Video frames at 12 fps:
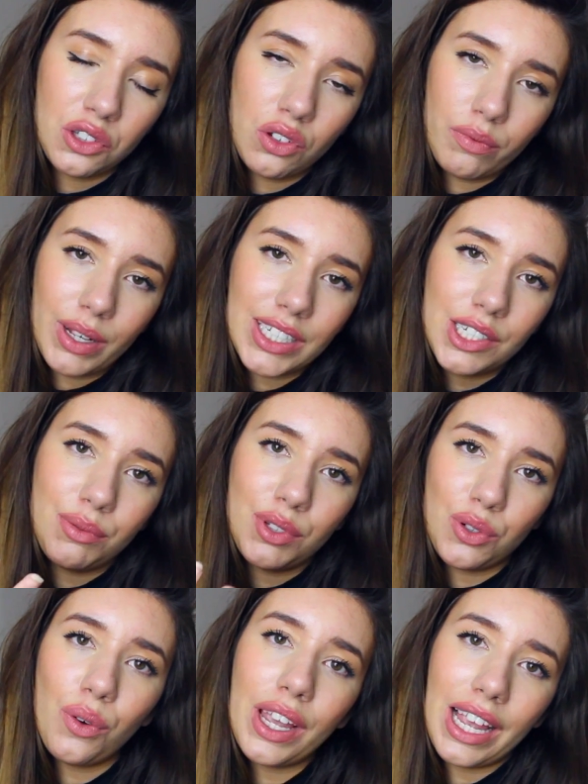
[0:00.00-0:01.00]
sort of when she
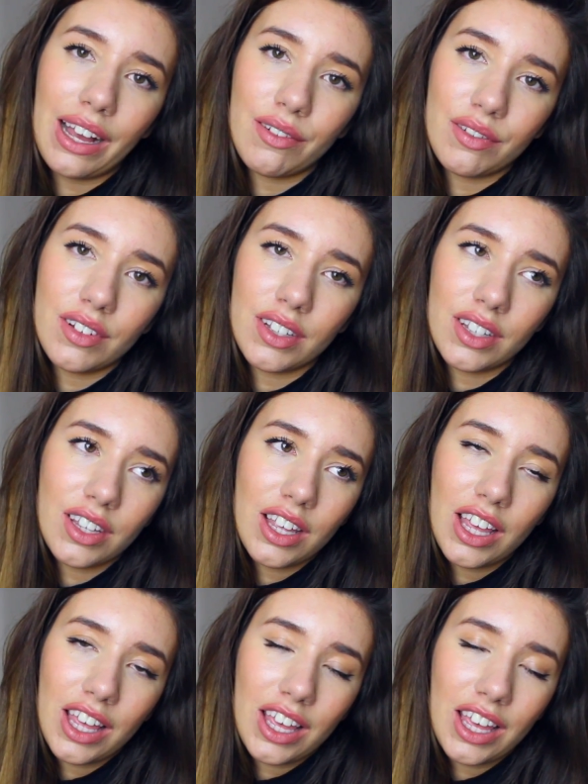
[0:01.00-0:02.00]
was talking out
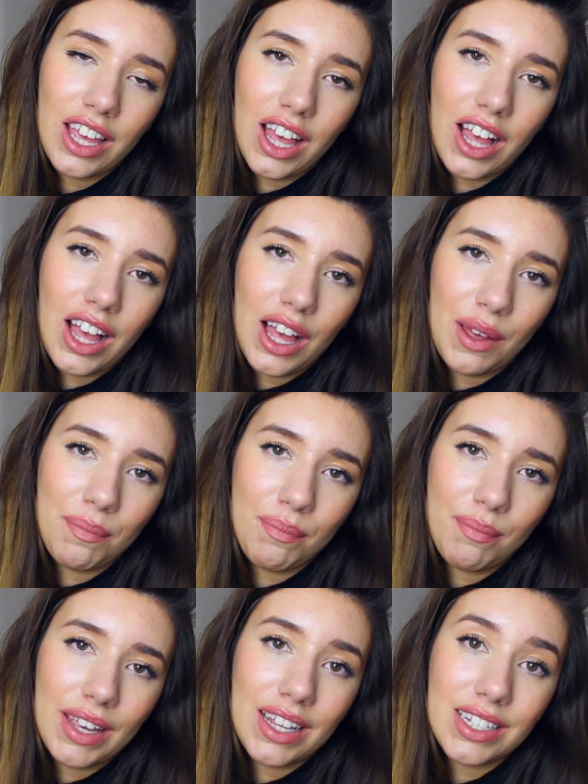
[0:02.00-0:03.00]

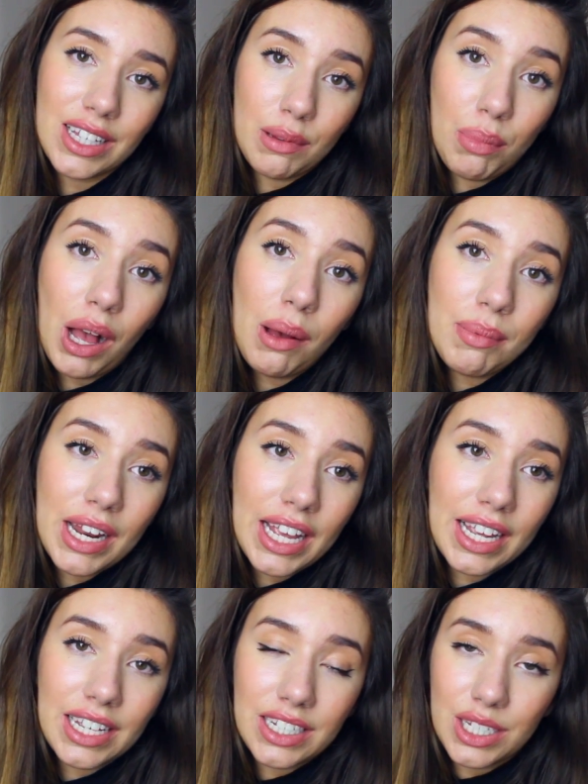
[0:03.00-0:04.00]
to the
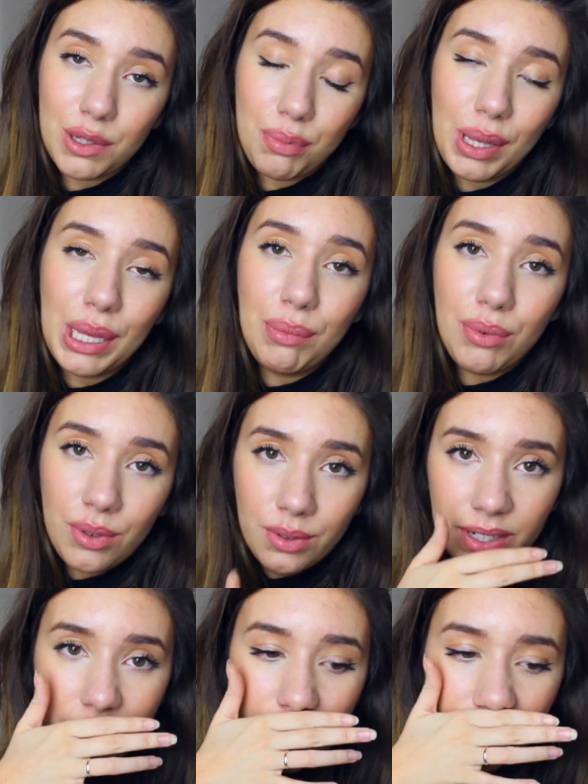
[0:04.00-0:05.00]
public and to
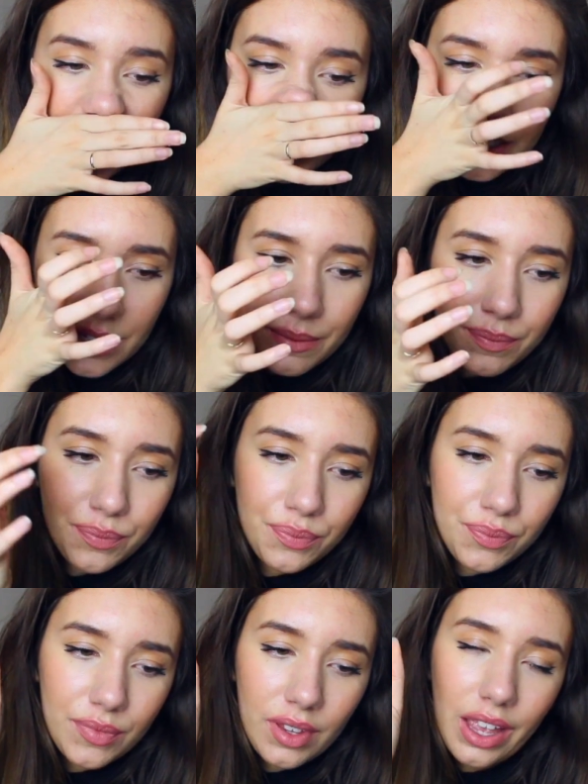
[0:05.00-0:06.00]
people, she
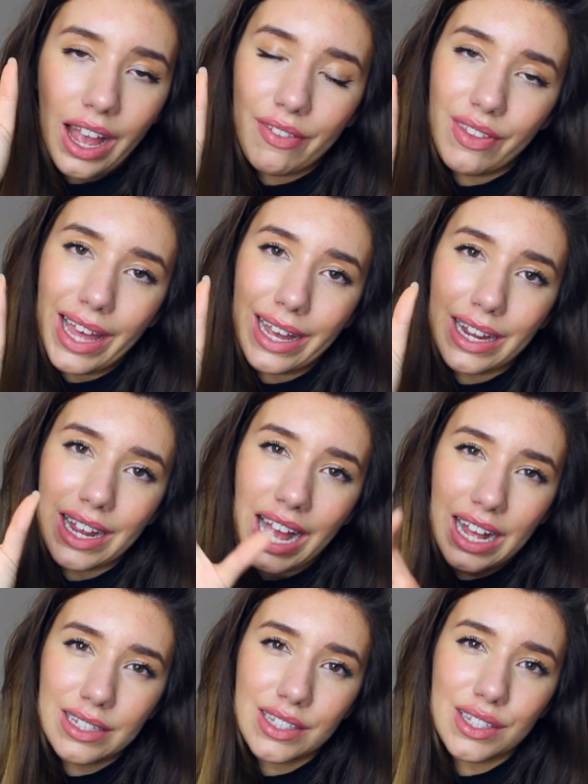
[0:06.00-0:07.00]
had that
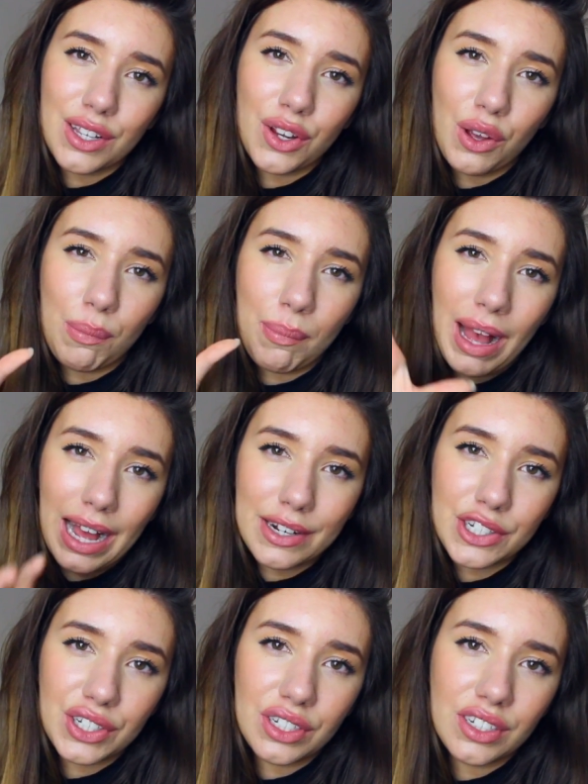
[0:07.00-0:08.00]
Cancer
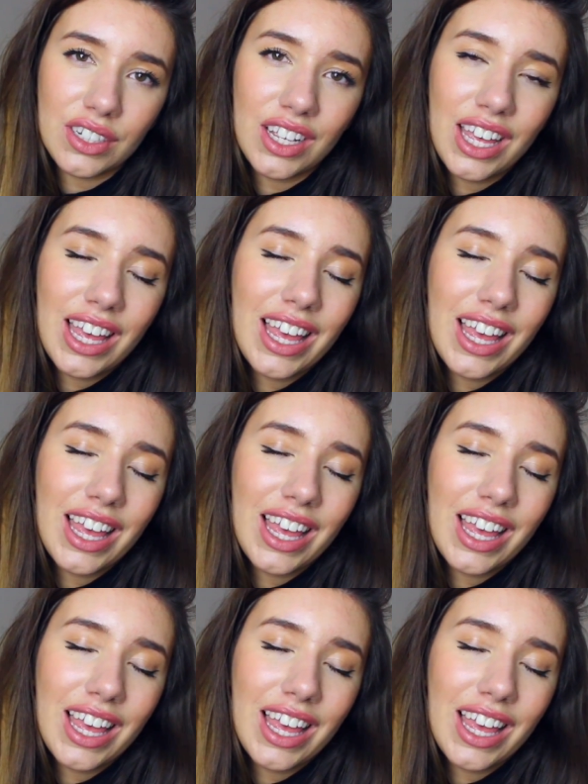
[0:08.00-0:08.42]
compassion.